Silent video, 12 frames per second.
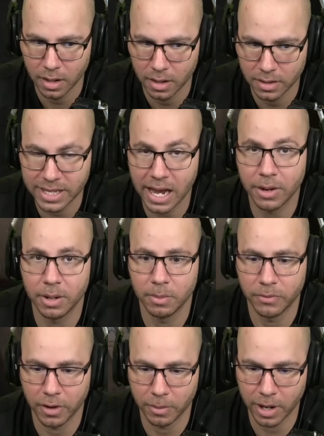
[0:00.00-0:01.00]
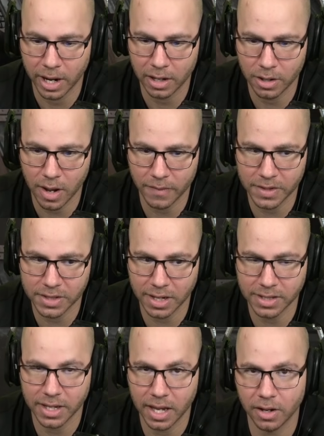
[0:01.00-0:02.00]
downed him from, right? You have these
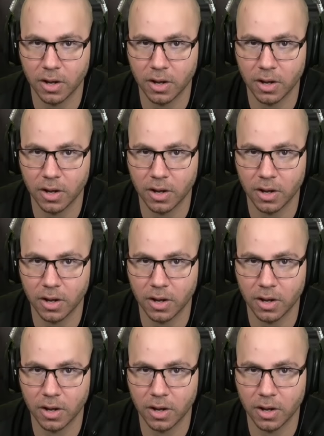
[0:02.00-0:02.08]
things, again,